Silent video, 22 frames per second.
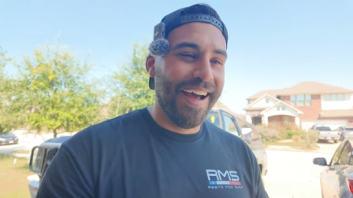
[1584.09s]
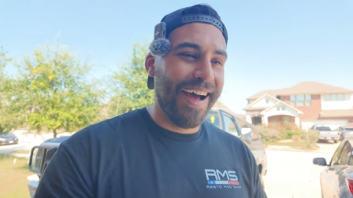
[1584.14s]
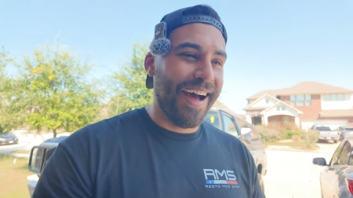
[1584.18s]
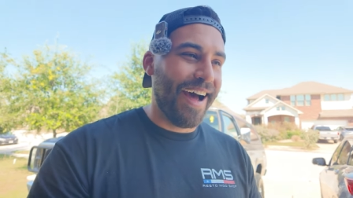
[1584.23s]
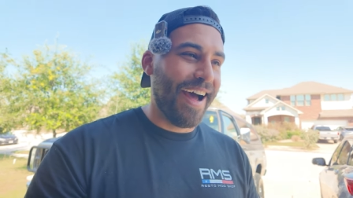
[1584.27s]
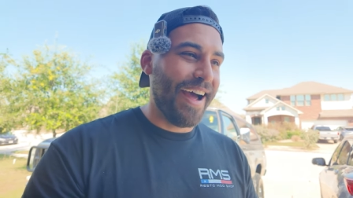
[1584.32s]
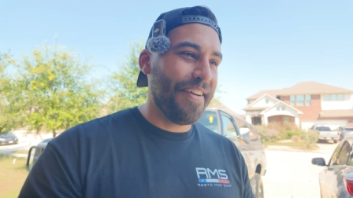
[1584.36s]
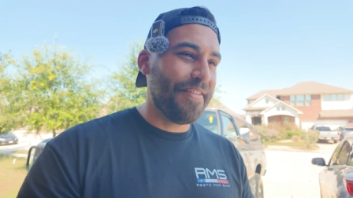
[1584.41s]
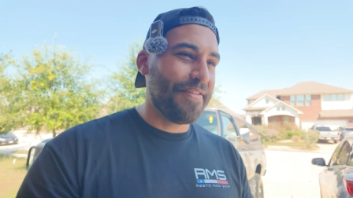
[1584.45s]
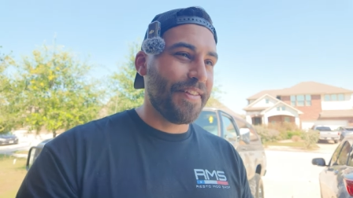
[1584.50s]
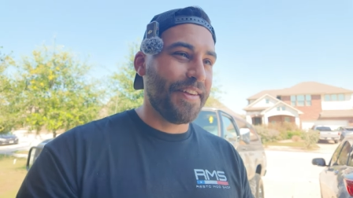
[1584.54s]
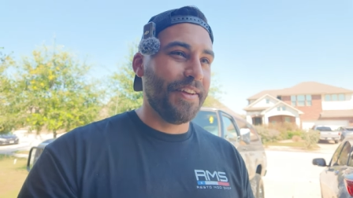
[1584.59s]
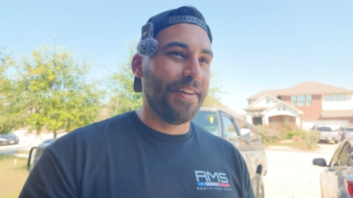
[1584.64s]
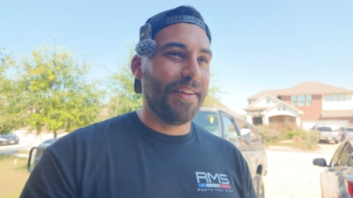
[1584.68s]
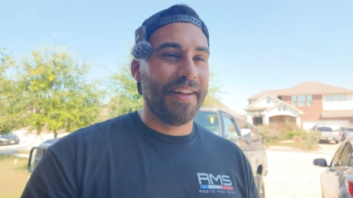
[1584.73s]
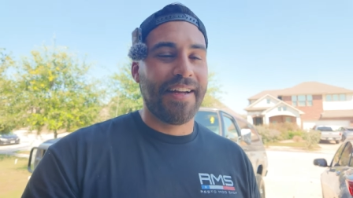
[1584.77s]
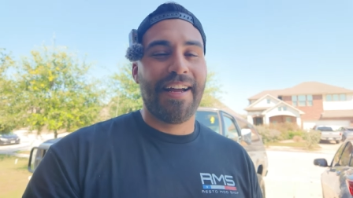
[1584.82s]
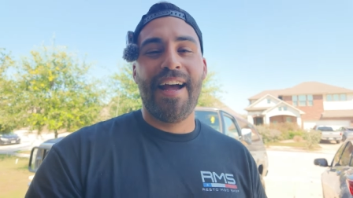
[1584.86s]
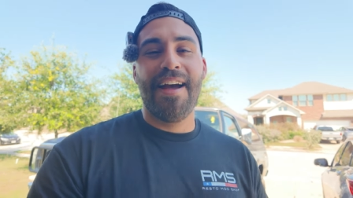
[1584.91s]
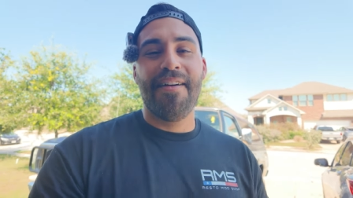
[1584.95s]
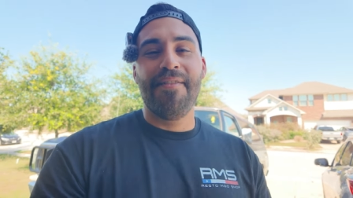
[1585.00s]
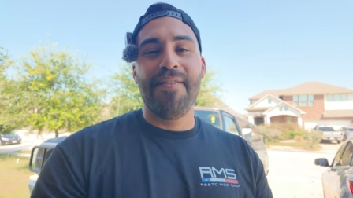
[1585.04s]
I feel
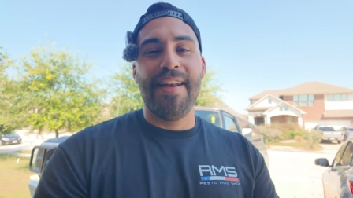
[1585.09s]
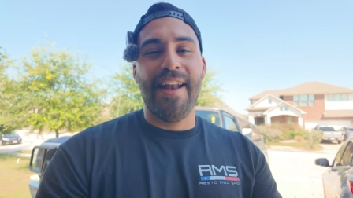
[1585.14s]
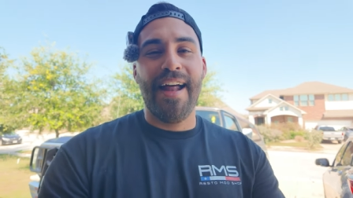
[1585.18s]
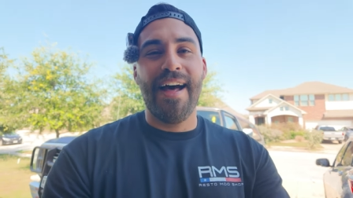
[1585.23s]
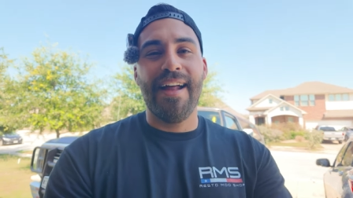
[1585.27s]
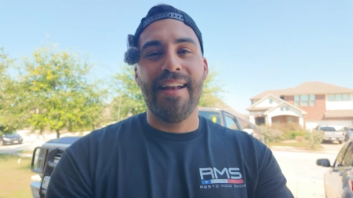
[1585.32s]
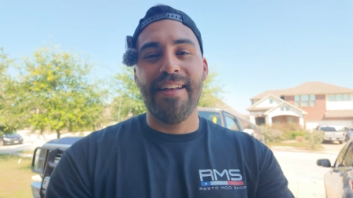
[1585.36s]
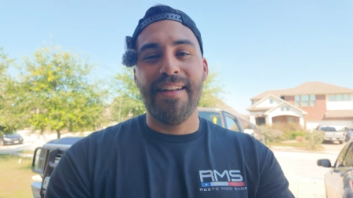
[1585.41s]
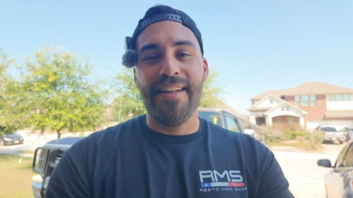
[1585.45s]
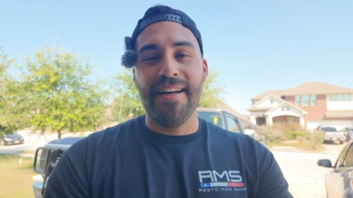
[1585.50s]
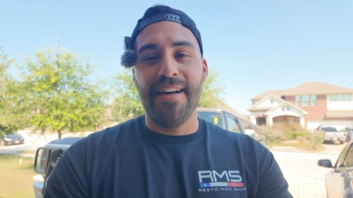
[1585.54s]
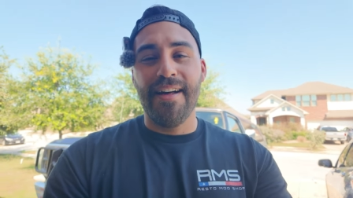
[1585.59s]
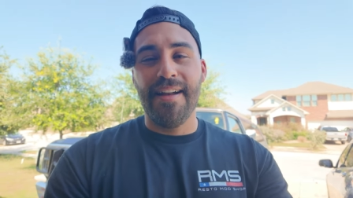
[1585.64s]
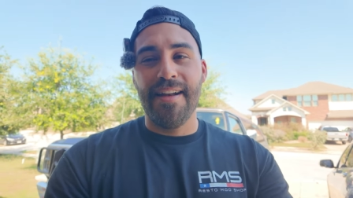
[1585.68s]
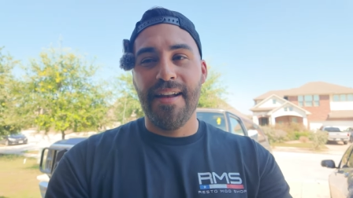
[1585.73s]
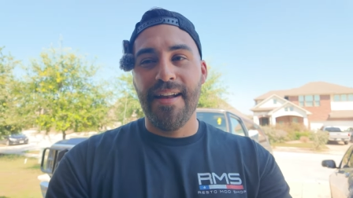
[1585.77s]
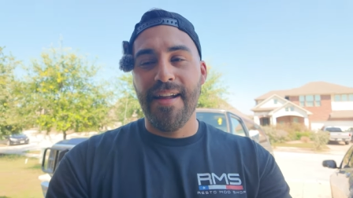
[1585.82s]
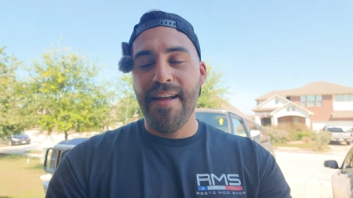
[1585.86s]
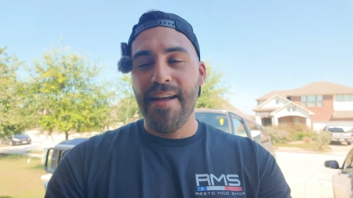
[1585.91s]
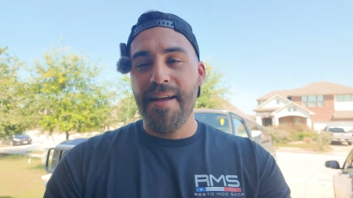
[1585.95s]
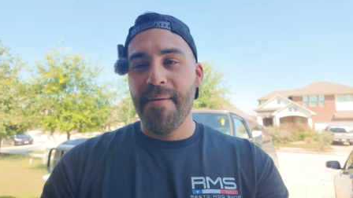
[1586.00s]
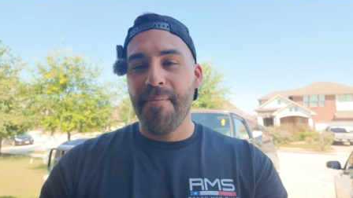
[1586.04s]
like I have not done